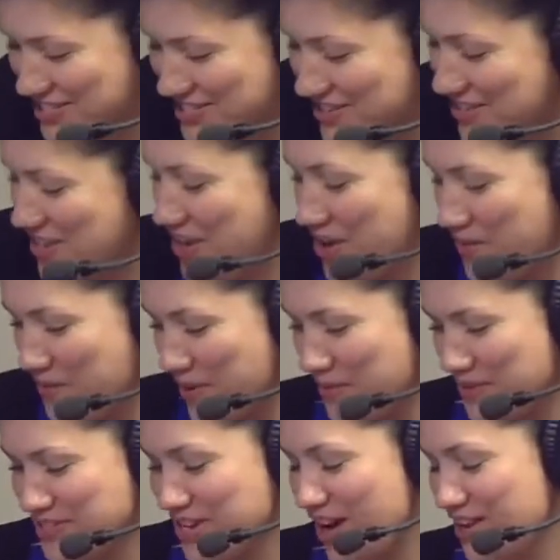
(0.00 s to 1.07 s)
just a, we
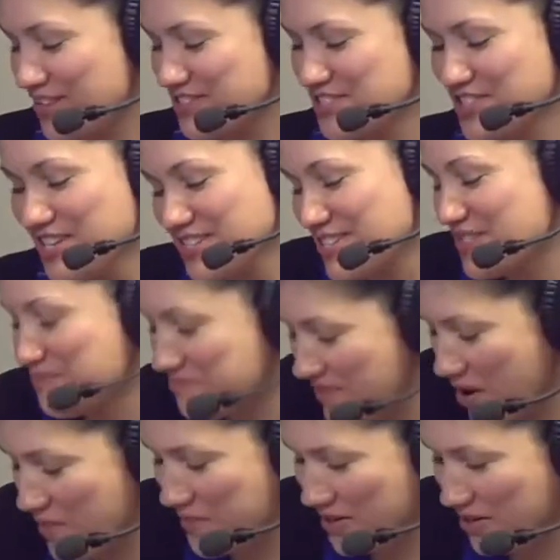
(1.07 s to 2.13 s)
were talking just a
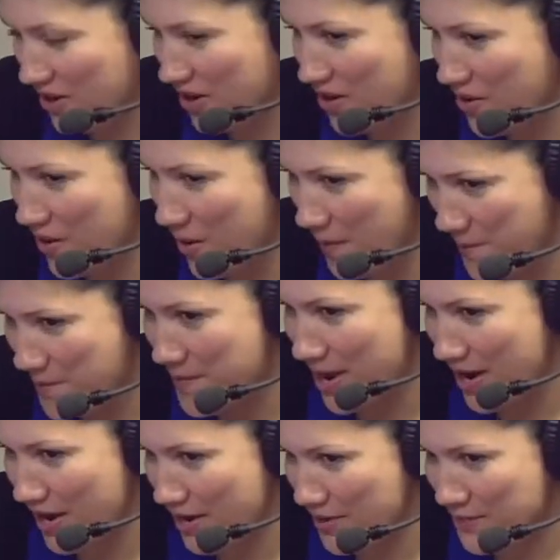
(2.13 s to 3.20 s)
moment ago
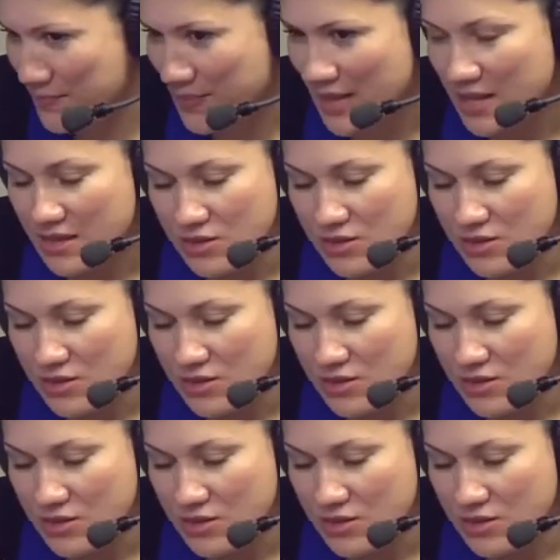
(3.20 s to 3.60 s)
about